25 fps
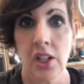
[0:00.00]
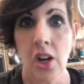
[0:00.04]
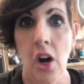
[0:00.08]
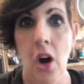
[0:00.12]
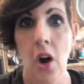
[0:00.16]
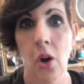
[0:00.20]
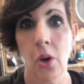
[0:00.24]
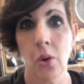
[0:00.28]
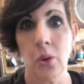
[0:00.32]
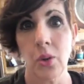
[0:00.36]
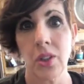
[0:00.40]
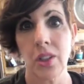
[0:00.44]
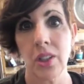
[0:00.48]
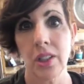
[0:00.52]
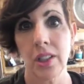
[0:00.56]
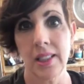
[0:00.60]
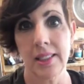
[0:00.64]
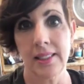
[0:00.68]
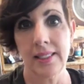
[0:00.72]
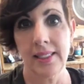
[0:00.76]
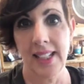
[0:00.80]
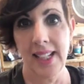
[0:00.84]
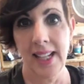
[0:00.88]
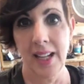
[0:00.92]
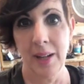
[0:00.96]
Oh,
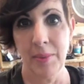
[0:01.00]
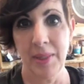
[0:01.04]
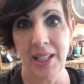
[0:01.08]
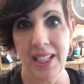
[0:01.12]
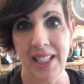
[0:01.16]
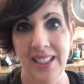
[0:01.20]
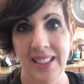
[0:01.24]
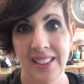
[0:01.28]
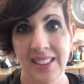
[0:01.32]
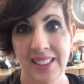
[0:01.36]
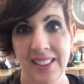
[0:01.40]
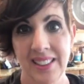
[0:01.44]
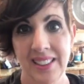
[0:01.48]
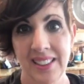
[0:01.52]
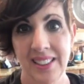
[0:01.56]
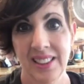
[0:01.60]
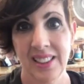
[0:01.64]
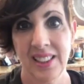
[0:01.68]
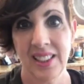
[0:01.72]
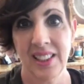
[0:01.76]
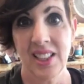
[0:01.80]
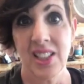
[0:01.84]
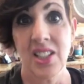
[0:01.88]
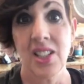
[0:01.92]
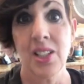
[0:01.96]
good, Tammy.
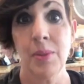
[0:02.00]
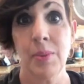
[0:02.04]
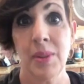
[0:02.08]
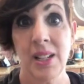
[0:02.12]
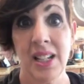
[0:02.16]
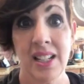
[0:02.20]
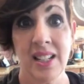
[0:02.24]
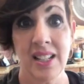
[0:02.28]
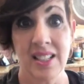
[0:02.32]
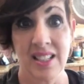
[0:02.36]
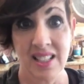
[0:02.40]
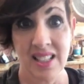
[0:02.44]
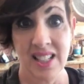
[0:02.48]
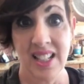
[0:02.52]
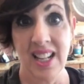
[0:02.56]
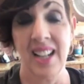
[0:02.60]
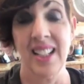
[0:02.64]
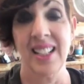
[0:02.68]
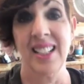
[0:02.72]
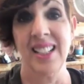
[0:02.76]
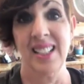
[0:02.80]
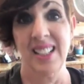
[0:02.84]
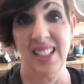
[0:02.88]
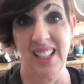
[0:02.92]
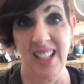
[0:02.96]
You've been
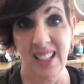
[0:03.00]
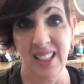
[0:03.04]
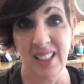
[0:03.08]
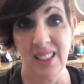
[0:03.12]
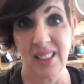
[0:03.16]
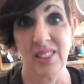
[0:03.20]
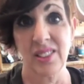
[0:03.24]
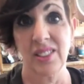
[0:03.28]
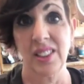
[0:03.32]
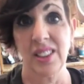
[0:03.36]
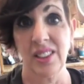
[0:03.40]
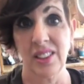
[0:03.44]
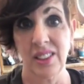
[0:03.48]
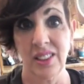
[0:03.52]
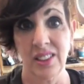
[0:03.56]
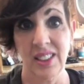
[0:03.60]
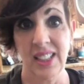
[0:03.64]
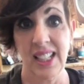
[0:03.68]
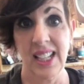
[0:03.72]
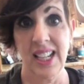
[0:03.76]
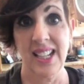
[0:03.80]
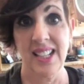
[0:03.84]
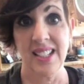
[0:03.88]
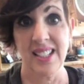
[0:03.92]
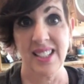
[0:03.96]
stuck in the house for 2
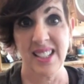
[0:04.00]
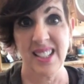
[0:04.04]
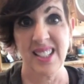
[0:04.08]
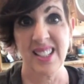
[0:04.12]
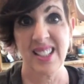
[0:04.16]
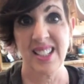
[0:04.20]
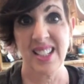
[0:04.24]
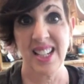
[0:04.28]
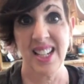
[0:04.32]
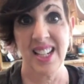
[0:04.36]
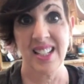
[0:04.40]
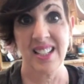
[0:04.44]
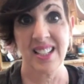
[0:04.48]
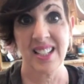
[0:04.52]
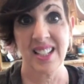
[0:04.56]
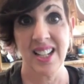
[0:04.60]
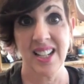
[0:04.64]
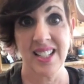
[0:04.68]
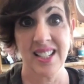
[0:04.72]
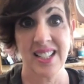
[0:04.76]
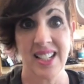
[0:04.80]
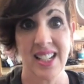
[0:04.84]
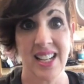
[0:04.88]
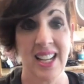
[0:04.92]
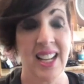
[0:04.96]
days. It stinks,
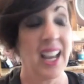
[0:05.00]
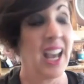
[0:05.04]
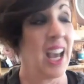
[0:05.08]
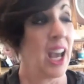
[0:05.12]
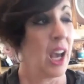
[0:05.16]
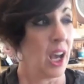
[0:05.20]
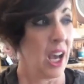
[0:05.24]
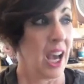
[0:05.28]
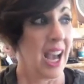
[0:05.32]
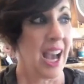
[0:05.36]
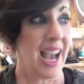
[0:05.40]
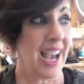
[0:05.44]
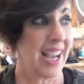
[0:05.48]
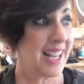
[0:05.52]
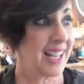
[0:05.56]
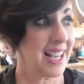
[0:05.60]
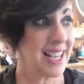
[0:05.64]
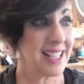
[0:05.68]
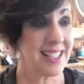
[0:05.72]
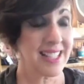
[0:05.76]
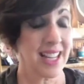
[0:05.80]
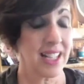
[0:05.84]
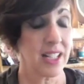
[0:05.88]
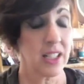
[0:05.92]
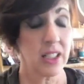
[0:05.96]
doesn't it? I
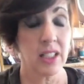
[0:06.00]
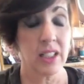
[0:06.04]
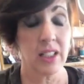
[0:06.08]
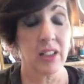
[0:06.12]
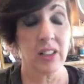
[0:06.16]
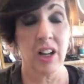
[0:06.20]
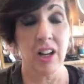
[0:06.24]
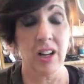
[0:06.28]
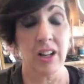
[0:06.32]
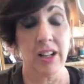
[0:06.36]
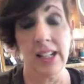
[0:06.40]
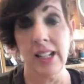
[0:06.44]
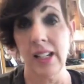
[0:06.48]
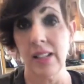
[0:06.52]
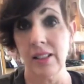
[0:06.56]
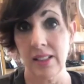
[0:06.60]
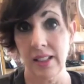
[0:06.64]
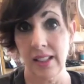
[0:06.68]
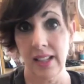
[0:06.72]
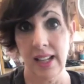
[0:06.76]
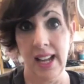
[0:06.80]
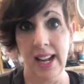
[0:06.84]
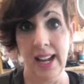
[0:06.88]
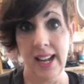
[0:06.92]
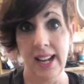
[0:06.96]
guess I could have gone out
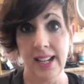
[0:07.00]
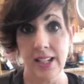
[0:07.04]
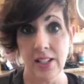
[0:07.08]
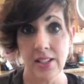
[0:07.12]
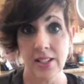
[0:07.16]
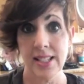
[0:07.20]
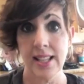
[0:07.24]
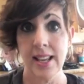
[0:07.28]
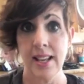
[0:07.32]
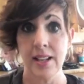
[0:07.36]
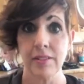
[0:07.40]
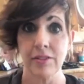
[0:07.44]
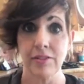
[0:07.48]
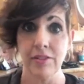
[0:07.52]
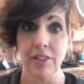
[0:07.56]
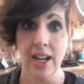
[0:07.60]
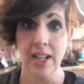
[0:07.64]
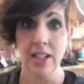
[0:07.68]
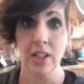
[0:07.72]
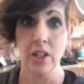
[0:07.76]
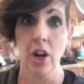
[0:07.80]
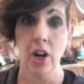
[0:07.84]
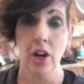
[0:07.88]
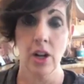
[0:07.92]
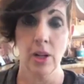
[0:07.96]
today. I just had a
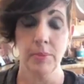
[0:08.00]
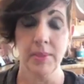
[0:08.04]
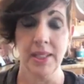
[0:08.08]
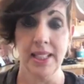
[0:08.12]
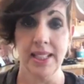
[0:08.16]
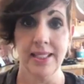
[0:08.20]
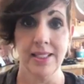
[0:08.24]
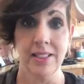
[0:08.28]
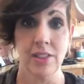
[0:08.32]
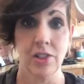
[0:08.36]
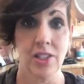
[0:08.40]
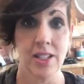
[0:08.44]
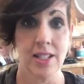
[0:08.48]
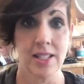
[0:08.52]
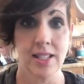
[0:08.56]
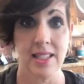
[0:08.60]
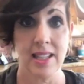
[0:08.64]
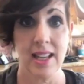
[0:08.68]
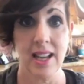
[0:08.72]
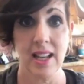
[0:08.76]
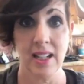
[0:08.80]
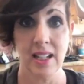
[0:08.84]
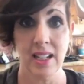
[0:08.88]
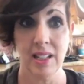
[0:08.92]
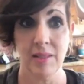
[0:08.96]
friend call me and she
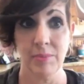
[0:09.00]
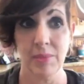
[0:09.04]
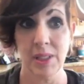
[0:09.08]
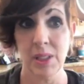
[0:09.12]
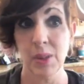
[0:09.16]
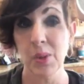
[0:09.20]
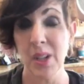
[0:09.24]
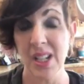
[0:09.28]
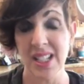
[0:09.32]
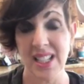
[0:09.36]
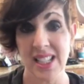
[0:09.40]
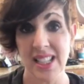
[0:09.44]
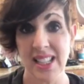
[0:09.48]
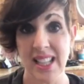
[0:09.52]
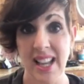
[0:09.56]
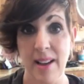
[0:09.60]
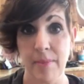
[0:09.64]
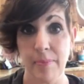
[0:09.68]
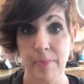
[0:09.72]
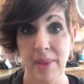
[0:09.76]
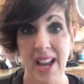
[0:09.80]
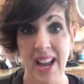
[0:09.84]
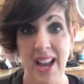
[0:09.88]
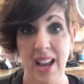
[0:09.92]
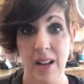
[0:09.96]
said it wasn't
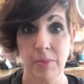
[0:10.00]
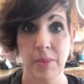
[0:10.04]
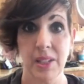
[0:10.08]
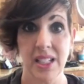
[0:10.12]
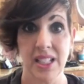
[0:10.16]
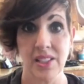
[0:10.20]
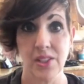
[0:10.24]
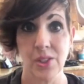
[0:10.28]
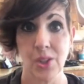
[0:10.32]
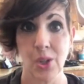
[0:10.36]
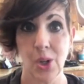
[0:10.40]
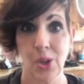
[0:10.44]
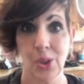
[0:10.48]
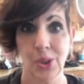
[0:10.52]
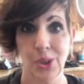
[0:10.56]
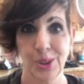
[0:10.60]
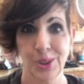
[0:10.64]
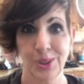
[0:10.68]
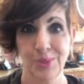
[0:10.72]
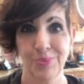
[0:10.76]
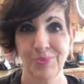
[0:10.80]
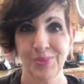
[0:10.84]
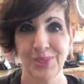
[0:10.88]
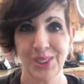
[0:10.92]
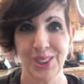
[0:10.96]
that bad, but it's cold.
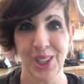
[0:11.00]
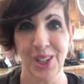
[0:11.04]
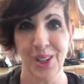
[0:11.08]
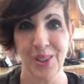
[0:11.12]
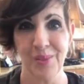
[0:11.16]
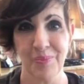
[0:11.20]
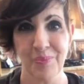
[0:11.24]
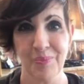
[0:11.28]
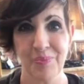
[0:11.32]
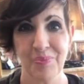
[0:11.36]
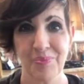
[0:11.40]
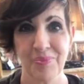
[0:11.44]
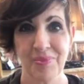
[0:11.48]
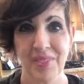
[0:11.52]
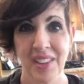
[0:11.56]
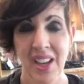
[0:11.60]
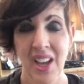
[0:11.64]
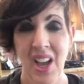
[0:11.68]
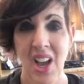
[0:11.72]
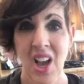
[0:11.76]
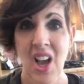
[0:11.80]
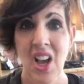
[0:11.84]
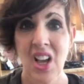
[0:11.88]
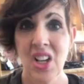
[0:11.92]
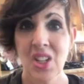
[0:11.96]

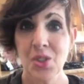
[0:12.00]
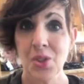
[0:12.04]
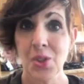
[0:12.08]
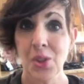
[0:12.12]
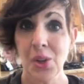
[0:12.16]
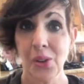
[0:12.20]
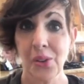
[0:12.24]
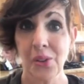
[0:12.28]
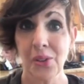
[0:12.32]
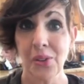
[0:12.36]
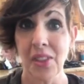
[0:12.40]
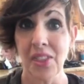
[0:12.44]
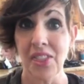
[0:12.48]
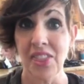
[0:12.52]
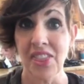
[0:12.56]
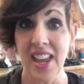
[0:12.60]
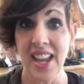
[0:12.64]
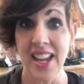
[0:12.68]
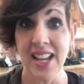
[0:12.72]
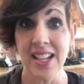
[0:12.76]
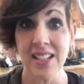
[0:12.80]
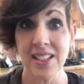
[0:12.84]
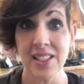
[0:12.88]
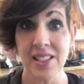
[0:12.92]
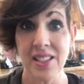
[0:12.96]
So
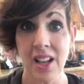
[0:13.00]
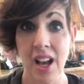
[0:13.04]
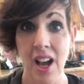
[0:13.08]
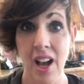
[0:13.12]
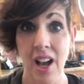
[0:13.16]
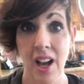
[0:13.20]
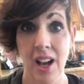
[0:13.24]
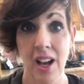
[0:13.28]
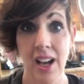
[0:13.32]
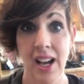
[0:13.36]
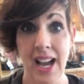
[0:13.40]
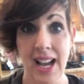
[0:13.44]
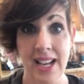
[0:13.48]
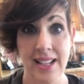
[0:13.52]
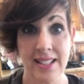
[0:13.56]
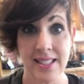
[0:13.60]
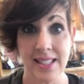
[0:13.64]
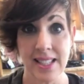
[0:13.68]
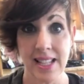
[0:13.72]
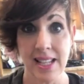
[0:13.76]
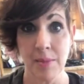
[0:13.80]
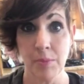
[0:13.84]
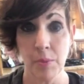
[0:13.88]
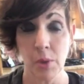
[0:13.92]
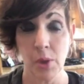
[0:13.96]
thanks. I
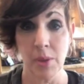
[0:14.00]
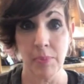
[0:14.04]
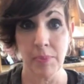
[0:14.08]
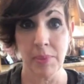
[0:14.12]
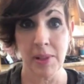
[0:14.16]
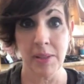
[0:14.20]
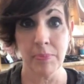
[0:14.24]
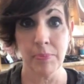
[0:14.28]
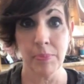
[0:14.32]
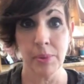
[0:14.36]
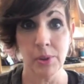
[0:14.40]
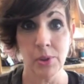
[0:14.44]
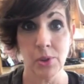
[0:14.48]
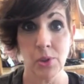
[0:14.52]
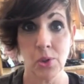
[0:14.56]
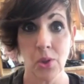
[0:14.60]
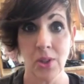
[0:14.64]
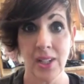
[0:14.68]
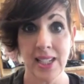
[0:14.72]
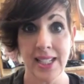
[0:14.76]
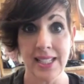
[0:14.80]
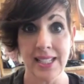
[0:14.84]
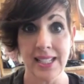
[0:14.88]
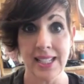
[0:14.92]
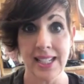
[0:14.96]
see more people
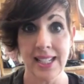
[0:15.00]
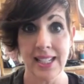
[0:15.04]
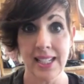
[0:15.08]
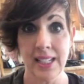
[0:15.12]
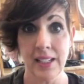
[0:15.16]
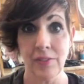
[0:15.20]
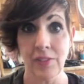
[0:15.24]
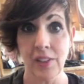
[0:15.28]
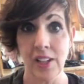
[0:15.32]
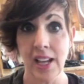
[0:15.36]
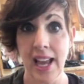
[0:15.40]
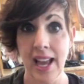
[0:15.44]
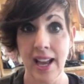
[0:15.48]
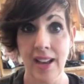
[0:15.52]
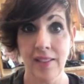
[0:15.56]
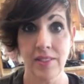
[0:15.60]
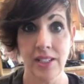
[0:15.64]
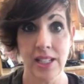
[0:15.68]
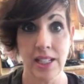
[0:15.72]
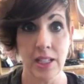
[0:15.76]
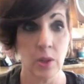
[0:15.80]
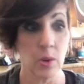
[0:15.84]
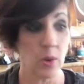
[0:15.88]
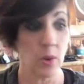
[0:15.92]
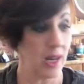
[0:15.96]
joined in. If you have
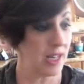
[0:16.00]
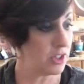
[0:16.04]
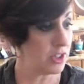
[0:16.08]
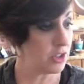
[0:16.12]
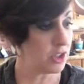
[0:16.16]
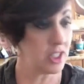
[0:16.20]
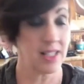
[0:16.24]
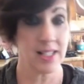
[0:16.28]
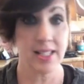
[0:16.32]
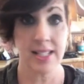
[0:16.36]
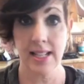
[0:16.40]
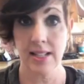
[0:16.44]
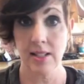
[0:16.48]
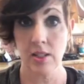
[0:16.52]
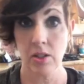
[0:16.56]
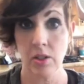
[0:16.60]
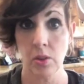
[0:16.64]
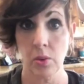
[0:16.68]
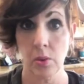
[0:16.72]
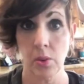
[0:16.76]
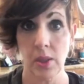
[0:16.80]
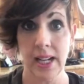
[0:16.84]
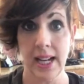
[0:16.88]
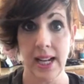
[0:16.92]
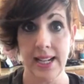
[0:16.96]
any questions as
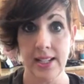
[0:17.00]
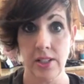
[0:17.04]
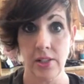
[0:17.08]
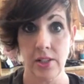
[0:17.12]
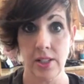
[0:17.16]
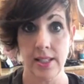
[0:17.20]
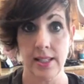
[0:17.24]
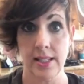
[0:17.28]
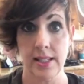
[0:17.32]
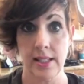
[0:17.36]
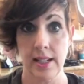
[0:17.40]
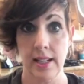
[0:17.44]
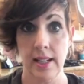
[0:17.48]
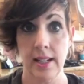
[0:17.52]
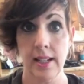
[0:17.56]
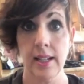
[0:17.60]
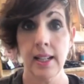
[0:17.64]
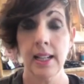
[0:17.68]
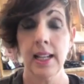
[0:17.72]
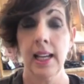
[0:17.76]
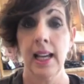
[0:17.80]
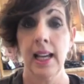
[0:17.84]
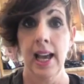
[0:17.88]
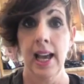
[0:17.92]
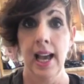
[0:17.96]
to what I just did,
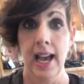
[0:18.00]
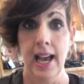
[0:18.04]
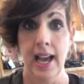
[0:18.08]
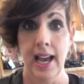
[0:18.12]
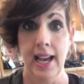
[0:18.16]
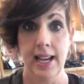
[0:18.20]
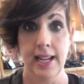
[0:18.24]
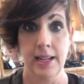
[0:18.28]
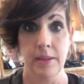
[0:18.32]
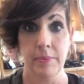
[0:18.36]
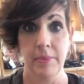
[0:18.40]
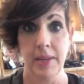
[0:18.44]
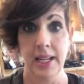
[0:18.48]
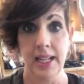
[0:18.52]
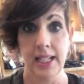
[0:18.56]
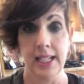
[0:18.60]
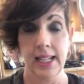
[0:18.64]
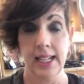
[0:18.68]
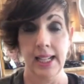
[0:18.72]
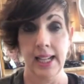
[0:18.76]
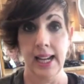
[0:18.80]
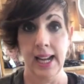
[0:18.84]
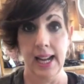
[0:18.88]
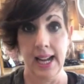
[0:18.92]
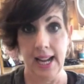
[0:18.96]
I am
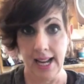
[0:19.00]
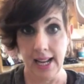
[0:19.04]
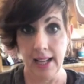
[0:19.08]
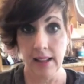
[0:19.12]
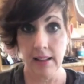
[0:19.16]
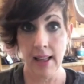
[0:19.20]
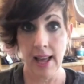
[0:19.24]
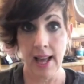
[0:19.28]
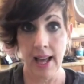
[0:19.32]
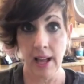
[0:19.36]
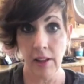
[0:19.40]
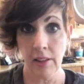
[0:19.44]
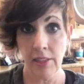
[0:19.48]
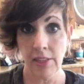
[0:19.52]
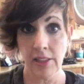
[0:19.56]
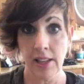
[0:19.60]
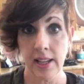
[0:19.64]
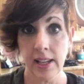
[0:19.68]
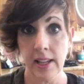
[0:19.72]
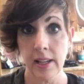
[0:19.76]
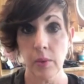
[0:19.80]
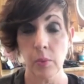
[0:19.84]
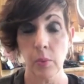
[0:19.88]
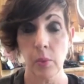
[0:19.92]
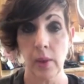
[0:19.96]
making a
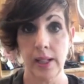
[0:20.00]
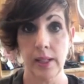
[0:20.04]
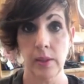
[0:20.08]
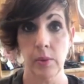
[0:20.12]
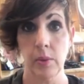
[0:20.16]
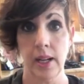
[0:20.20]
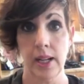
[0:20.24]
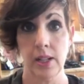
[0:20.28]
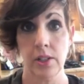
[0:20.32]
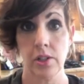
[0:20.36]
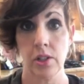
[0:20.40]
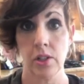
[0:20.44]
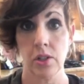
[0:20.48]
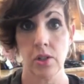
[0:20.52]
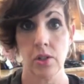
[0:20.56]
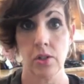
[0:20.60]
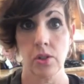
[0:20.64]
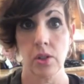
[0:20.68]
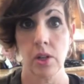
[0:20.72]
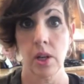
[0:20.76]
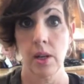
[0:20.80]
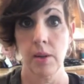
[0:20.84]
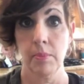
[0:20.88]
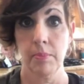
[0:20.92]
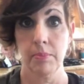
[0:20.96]
healthy Weight
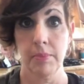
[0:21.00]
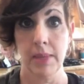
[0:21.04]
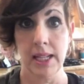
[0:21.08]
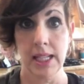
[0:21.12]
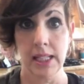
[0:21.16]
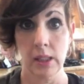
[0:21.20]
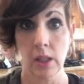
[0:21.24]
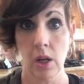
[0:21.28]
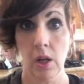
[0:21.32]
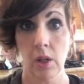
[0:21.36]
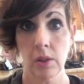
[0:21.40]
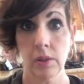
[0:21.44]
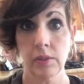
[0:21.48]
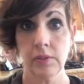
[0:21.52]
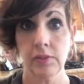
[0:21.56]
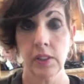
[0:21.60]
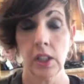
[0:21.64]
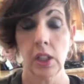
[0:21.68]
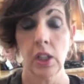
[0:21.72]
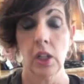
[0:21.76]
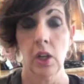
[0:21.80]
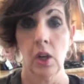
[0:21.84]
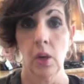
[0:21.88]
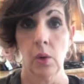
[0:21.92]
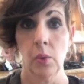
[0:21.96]
Watchers meatloaf
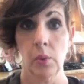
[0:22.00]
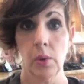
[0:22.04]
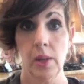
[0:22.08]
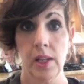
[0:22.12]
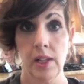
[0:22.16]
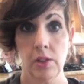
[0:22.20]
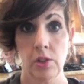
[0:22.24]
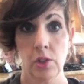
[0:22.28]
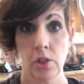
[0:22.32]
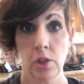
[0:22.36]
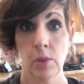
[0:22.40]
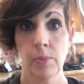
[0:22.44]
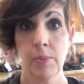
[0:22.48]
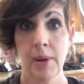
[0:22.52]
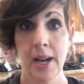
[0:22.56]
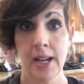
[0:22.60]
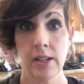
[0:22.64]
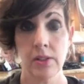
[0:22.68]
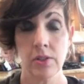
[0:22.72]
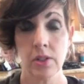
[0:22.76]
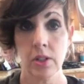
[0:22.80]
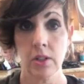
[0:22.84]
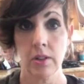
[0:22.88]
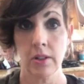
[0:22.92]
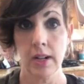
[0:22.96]
with 2
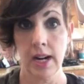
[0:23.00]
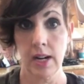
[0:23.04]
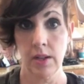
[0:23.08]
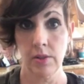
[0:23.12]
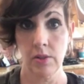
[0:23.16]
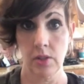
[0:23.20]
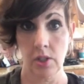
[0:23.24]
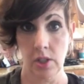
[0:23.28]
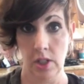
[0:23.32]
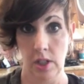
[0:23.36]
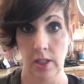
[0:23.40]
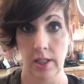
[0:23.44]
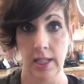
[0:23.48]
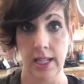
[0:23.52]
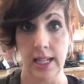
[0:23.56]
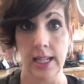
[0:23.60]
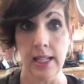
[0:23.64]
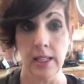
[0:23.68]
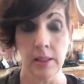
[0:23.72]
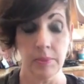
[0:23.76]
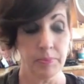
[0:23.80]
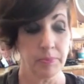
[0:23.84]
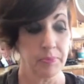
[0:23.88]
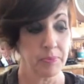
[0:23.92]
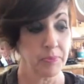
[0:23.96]
pounds of ground
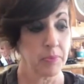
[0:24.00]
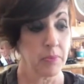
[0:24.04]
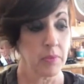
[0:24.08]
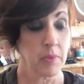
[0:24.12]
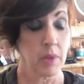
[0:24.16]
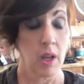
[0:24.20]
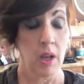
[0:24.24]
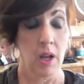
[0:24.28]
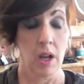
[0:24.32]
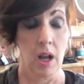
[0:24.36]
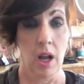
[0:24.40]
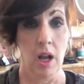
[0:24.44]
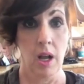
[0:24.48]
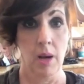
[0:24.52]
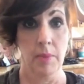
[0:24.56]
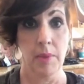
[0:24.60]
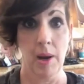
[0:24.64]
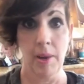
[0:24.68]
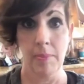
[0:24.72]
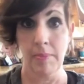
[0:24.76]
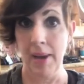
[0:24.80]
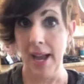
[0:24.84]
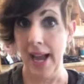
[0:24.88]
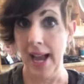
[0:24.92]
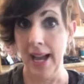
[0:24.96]
turkey,
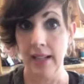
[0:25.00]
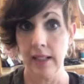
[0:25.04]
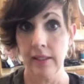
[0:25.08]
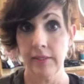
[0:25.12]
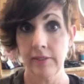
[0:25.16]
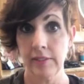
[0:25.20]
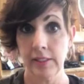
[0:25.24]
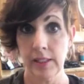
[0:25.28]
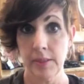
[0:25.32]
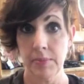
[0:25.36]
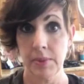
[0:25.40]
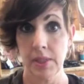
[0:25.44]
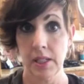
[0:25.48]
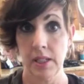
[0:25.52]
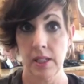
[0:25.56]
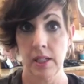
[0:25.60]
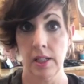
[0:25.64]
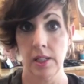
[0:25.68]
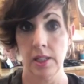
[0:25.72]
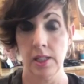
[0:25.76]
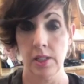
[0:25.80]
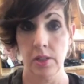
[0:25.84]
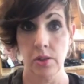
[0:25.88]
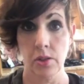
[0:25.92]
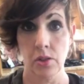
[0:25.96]
a pack of Lipton
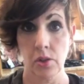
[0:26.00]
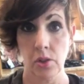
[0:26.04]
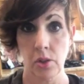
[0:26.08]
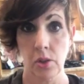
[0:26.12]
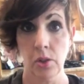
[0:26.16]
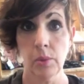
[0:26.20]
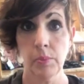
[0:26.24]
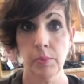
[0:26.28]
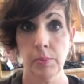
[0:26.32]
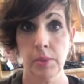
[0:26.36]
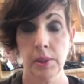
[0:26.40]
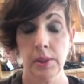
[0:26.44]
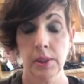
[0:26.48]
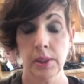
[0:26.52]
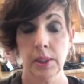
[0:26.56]
onion soup,